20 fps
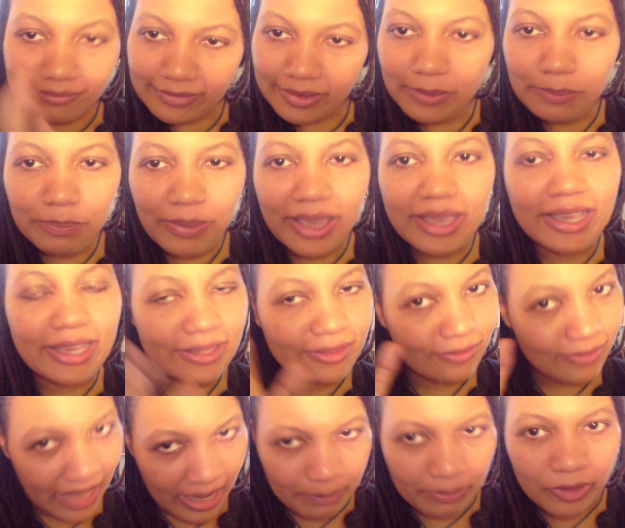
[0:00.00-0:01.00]
But
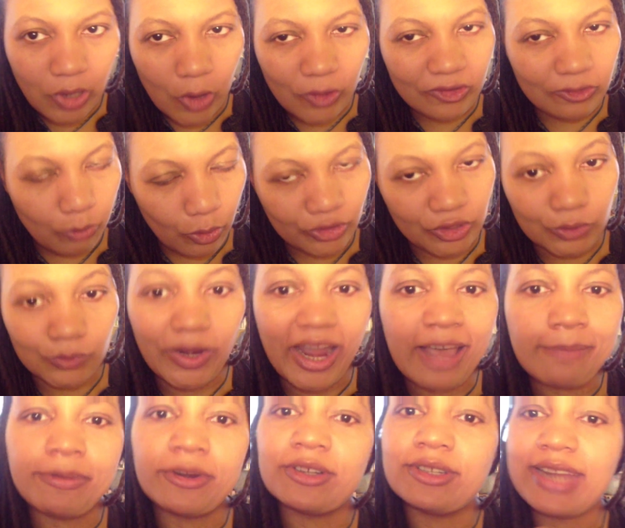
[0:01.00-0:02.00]
that belongs more to
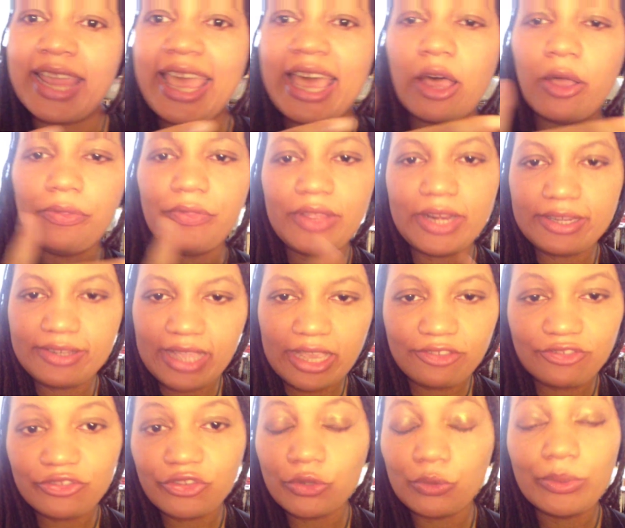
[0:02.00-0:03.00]
Robert now than it
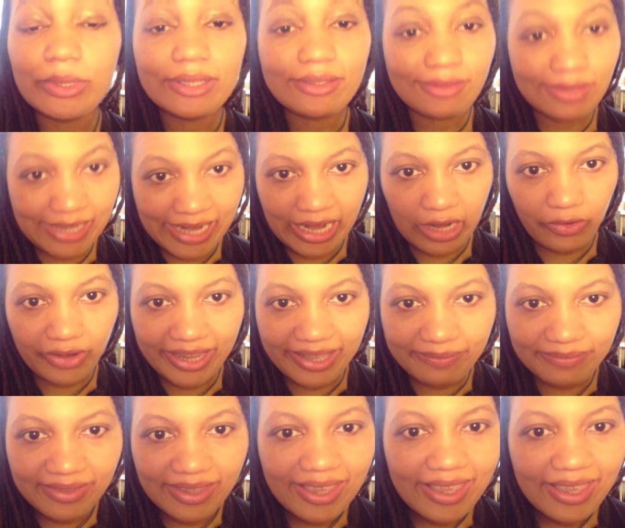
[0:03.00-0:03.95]
does to Terry.